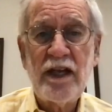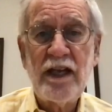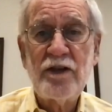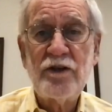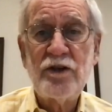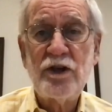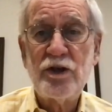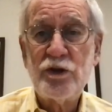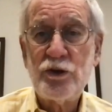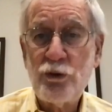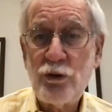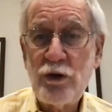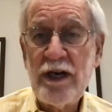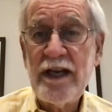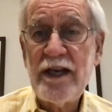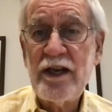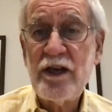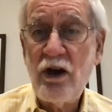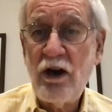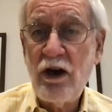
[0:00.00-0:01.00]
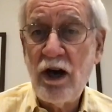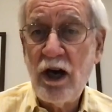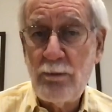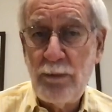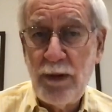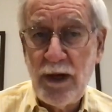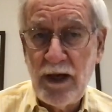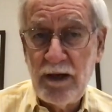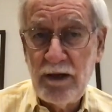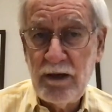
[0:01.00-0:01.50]
into tree
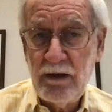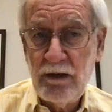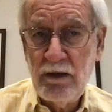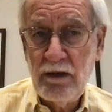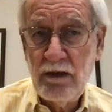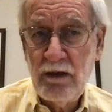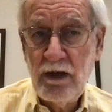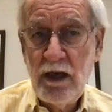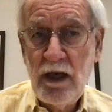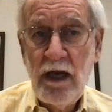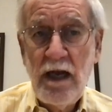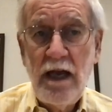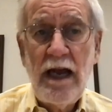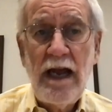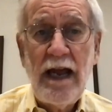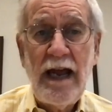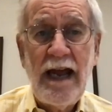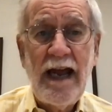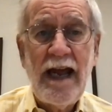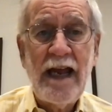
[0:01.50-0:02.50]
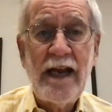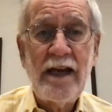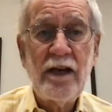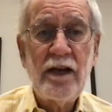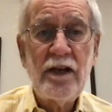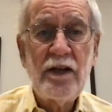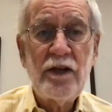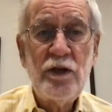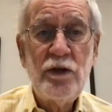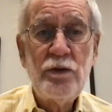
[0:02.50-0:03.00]
carbon, and
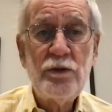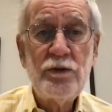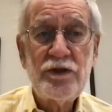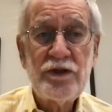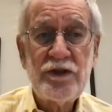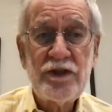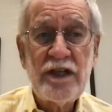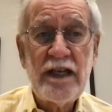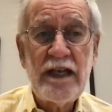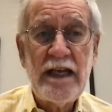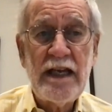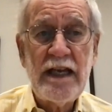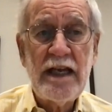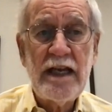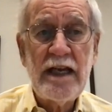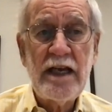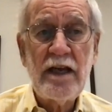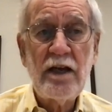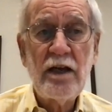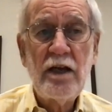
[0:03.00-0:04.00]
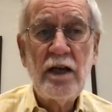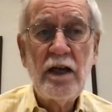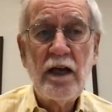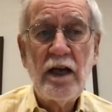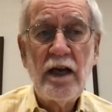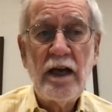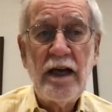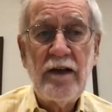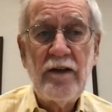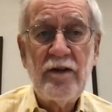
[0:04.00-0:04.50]
you see
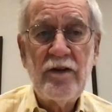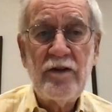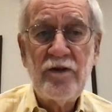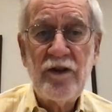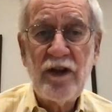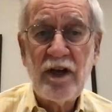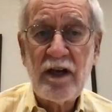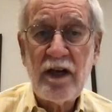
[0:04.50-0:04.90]
the